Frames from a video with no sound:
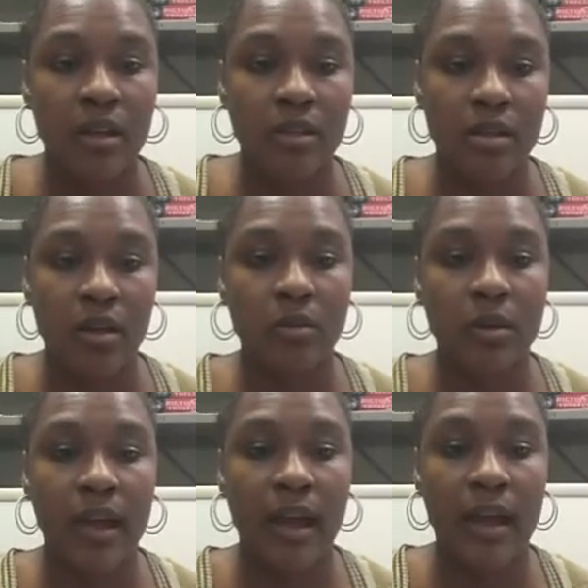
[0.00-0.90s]
So
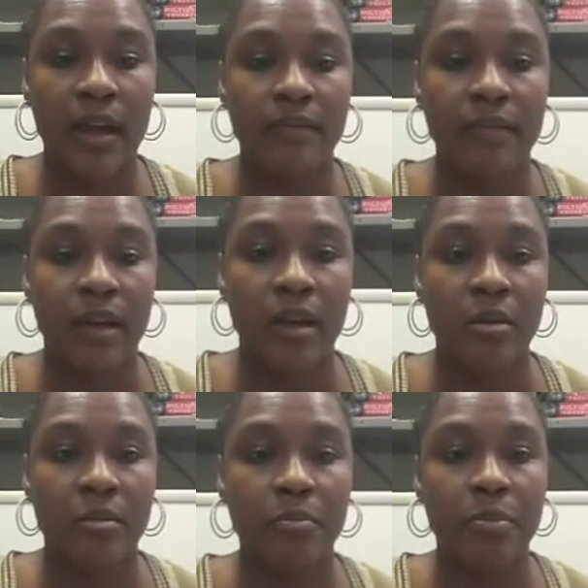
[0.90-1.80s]
we have
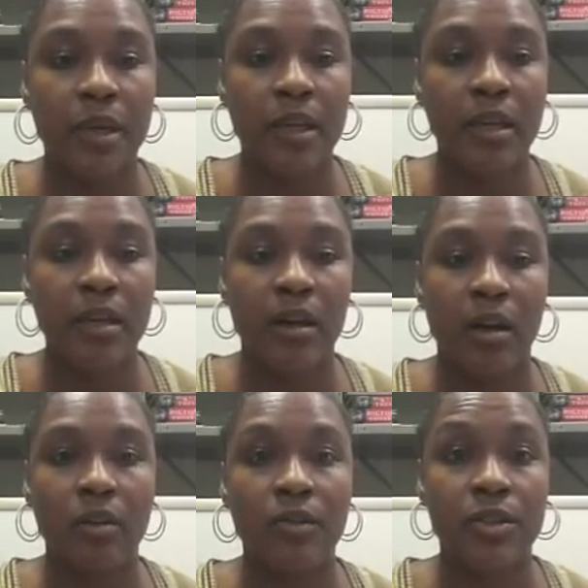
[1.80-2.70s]
B
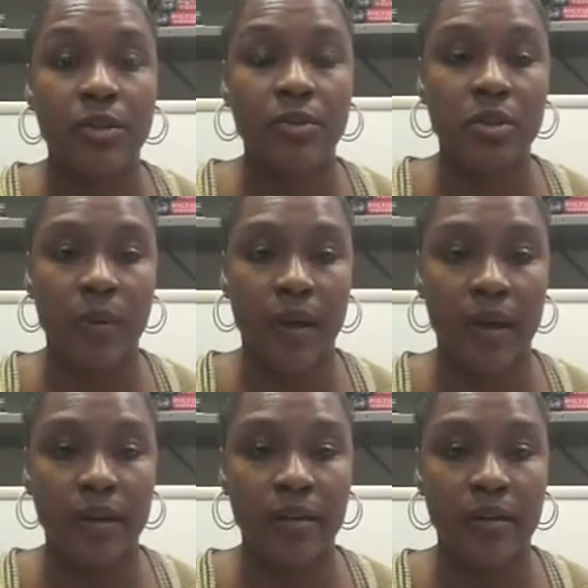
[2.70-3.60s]
over 2
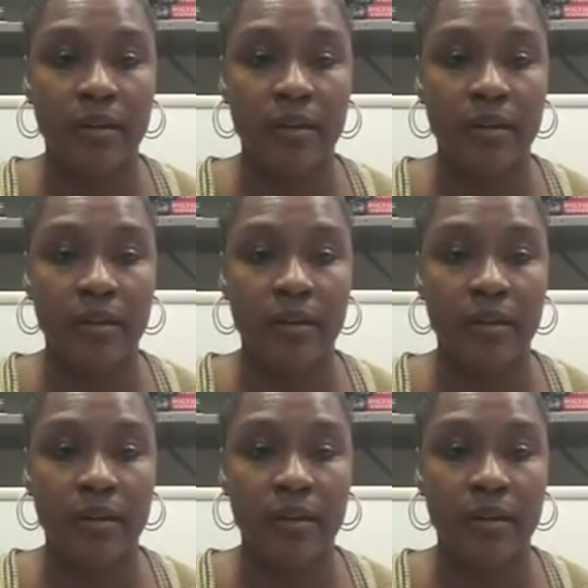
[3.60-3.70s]
squared